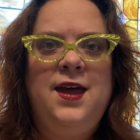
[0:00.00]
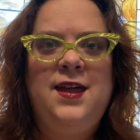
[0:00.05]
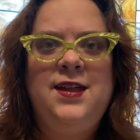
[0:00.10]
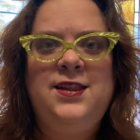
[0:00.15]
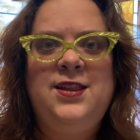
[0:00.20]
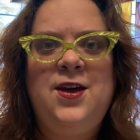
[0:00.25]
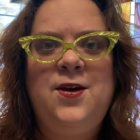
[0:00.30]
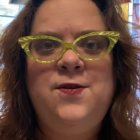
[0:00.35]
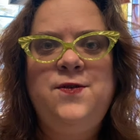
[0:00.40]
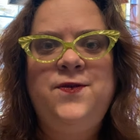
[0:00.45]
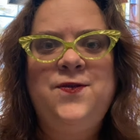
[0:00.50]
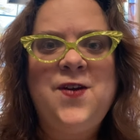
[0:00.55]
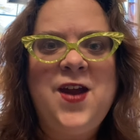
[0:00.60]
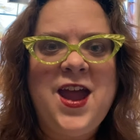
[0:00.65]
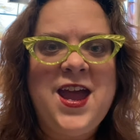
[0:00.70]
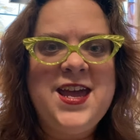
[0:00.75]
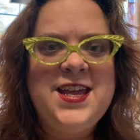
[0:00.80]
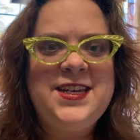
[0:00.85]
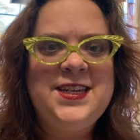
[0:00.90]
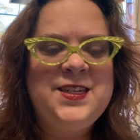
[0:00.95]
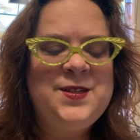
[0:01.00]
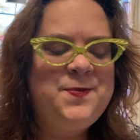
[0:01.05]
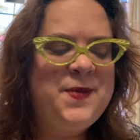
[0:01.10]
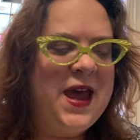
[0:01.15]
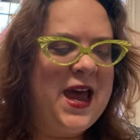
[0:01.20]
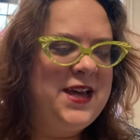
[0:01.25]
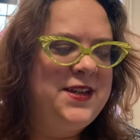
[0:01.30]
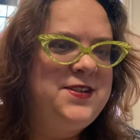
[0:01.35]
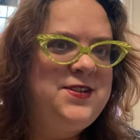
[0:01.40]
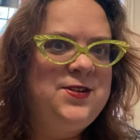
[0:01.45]
Hello, friends.
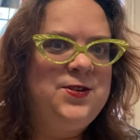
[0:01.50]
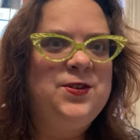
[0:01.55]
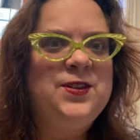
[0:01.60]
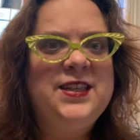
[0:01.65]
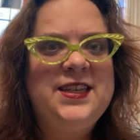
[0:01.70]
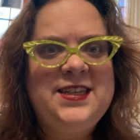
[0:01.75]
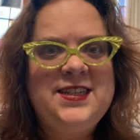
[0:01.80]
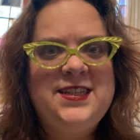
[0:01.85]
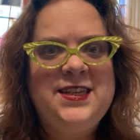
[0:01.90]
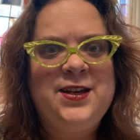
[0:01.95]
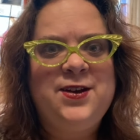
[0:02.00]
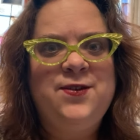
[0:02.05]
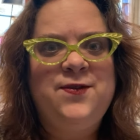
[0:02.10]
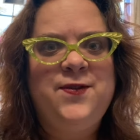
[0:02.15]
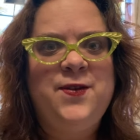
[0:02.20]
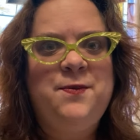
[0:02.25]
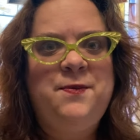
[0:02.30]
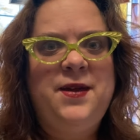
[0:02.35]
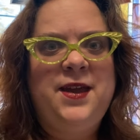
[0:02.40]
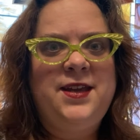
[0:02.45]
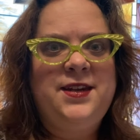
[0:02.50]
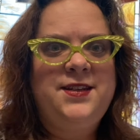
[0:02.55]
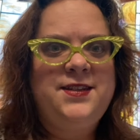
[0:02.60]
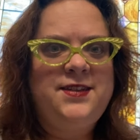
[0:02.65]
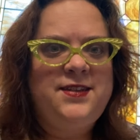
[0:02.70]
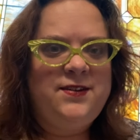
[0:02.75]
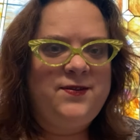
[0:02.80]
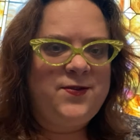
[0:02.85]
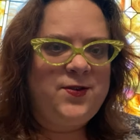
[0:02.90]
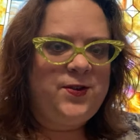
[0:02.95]
Pastor Liz here from
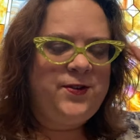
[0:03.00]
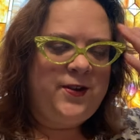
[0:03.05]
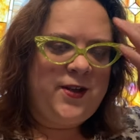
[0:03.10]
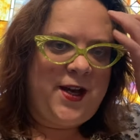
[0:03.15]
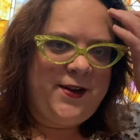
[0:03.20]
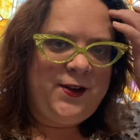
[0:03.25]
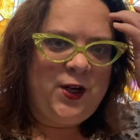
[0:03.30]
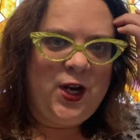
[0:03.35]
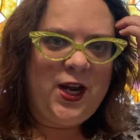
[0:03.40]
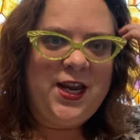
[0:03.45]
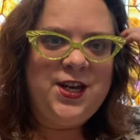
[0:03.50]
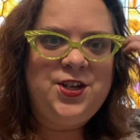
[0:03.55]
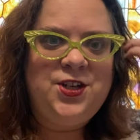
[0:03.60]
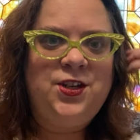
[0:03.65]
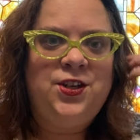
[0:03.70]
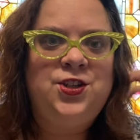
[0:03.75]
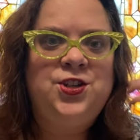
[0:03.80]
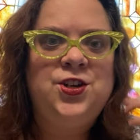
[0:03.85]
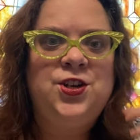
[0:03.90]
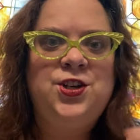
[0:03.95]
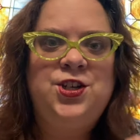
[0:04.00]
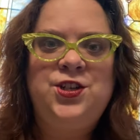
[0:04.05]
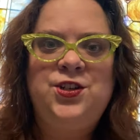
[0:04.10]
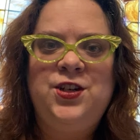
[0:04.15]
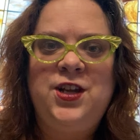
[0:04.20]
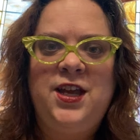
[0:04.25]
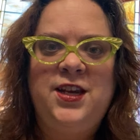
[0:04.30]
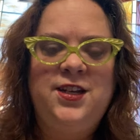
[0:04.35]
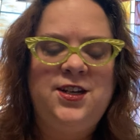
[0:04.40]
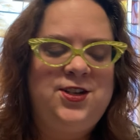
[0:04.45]
Manistee First Congregational Church,
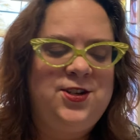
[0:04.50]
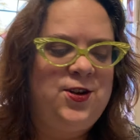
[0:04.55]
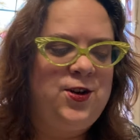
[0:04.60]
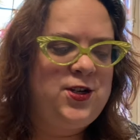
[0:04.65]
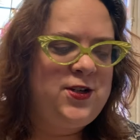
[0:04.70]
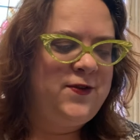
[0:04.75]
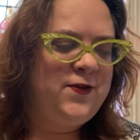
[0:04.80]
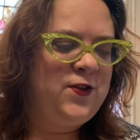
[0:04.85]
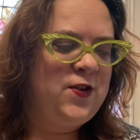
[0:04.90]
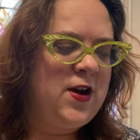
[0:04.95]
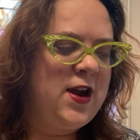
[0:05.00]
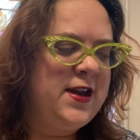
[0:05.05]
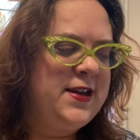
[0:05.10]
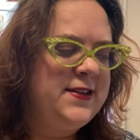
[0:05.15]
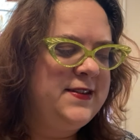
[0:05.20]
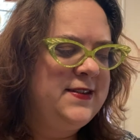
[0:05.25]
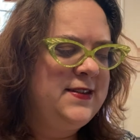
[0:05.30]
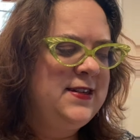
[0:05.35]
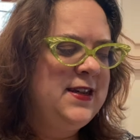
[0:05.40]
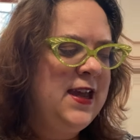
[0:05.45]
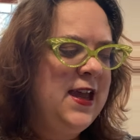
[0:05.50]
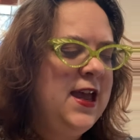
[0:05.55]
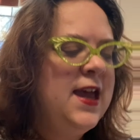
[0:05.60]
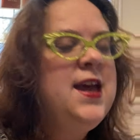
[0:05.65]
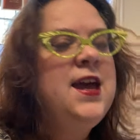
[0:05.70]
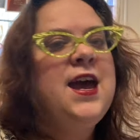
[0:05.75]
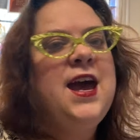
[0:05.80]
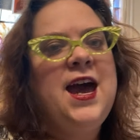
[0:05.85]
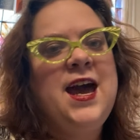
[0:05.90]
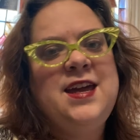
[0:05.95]
United Church of Christ.
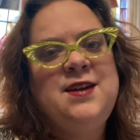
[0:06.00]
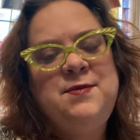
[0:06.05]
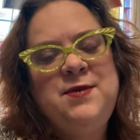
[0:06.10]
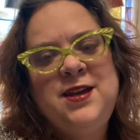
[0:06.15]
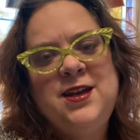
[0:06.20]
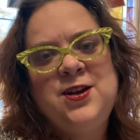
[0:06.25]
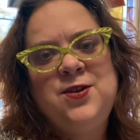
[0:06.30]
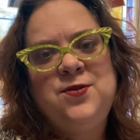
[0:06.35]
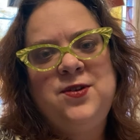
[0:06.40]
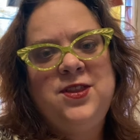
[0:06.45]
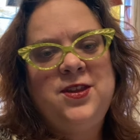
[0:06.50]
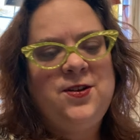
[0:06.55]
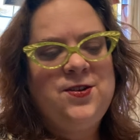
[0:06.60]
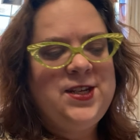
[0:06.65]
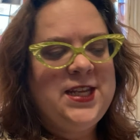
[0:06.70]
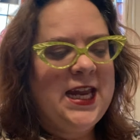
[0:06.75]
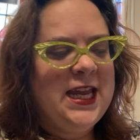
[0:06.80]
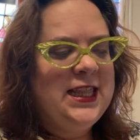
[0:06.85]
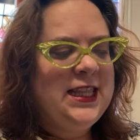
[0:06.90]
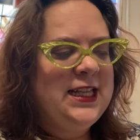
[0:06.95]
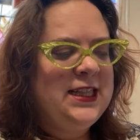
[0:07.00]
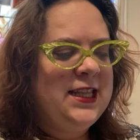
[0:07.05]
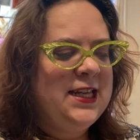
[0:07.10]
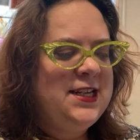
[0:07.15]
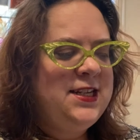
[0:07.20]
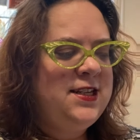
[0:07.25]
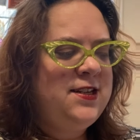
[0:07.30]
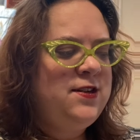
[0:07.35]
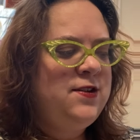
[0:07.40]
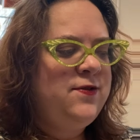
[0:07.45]
I am here with our daily
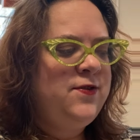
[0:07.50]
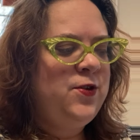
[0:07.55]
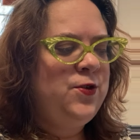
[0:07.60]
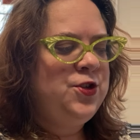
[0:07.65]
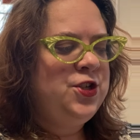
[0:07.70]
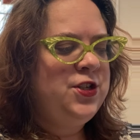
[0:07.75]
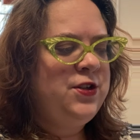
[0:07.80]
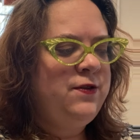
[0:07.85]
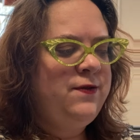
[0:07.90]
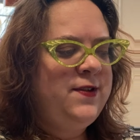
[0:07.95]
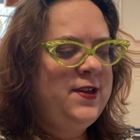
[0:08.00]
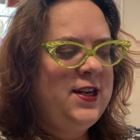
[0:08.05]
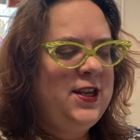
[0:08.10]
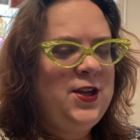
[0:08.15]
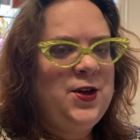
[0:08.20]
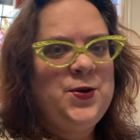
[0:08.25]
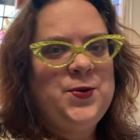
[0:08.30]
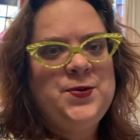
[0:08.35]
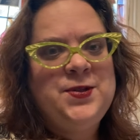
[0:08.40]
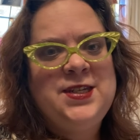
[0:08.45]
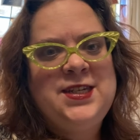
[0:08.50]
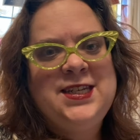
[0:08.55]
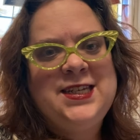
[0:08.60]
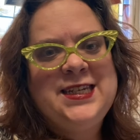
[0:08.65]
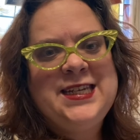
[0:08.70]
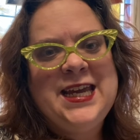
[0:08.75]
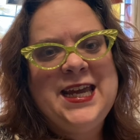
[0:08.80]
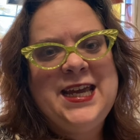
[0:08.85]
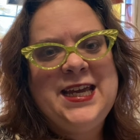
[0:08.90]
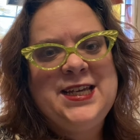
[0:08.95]
Lenten devotional videos.
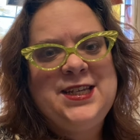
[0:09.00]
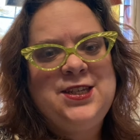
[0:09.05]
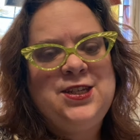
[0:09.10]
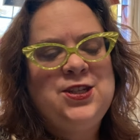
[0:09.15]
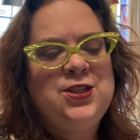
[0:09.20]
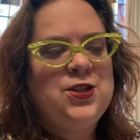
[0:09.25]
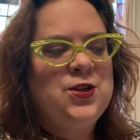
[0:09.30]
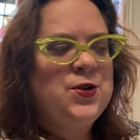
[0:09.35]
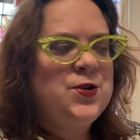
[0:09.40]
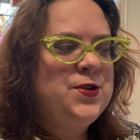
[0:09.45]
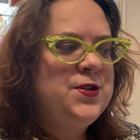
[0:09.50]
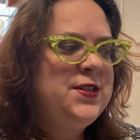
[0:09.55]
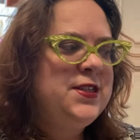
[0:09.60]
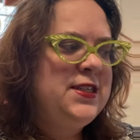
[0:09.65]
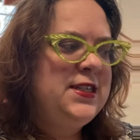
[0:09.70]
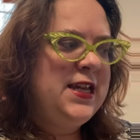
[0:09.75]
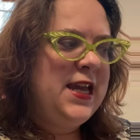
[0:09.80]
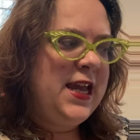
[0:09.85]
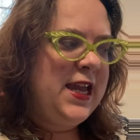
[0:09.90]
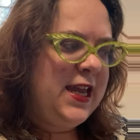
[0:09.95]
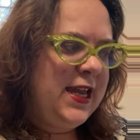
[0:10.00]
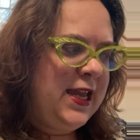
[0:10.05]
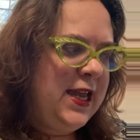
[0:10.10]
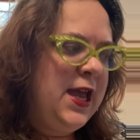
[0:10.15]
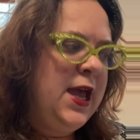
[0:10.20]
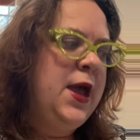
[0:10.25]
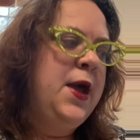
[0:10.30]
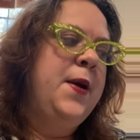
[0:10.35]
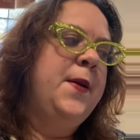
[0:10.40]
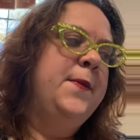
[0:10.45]
Today is Thursday,
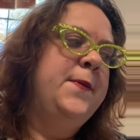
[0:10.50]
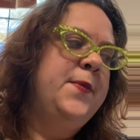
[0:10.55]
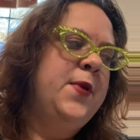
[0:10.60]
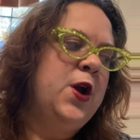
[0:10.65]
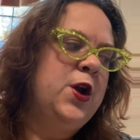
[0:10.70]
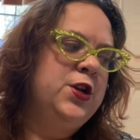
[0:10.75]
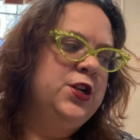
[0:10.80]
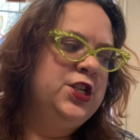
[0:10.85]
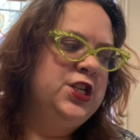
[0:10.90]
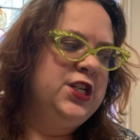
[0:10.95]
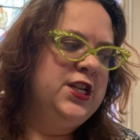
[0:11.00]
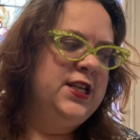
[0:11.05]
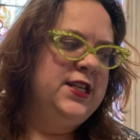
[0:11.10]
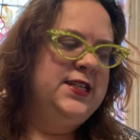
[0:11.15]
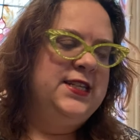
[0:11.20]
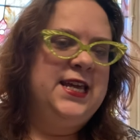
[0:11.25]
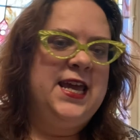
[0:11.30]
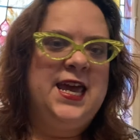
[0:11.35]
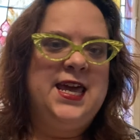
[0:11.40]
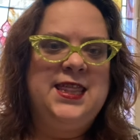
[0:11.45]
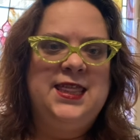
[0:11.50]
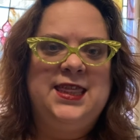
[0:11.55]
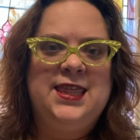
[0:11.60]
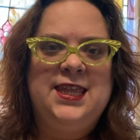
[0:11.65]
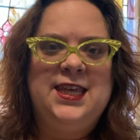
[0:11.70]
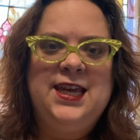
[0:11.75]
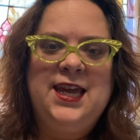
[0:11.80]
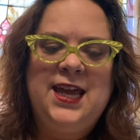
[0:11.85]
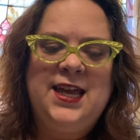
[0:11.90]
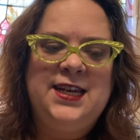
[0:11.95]
March 10th,
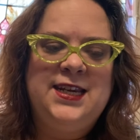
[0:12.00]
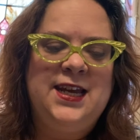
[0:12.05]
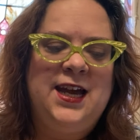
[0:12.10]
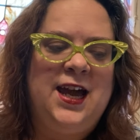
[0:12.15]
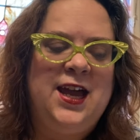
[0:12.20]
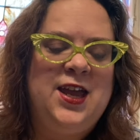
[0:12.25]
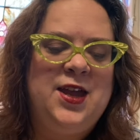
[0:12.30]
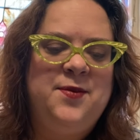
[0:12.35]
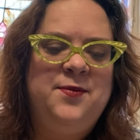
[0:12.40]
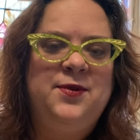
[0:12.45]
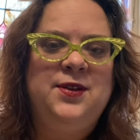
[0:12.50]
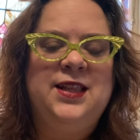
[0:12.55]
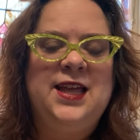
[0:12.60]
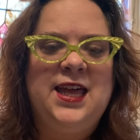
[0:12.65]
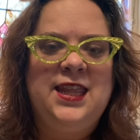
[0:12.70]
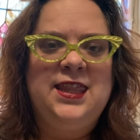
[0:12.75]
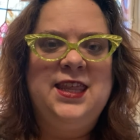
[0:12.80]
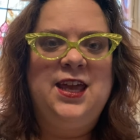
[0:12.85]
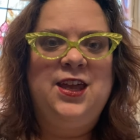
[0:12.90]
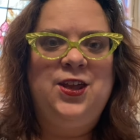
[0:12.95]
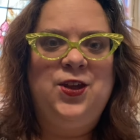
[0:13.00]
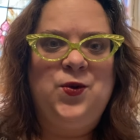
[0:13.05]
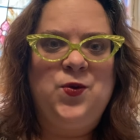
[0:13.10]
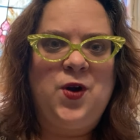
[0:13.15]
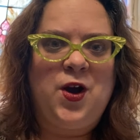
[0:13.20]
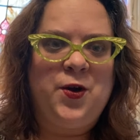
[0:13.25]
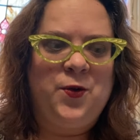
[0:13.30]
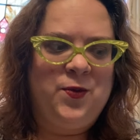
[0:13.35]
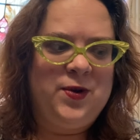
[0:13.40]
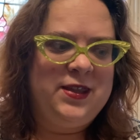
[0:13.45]
and I am glad that you
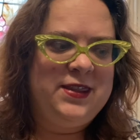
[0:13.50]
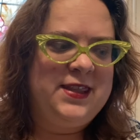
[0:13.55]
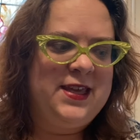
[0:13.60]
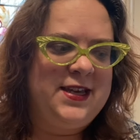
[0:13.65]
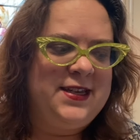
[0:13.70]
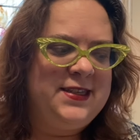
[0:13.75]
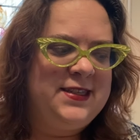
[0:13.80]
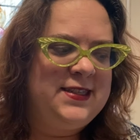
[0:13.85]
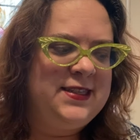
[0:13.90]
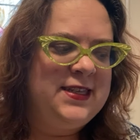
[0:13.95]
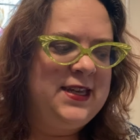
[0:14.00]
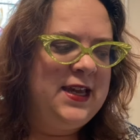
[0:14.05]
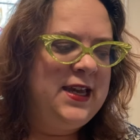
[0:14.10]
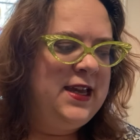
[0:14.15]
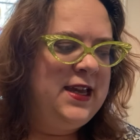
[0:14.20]
are with us.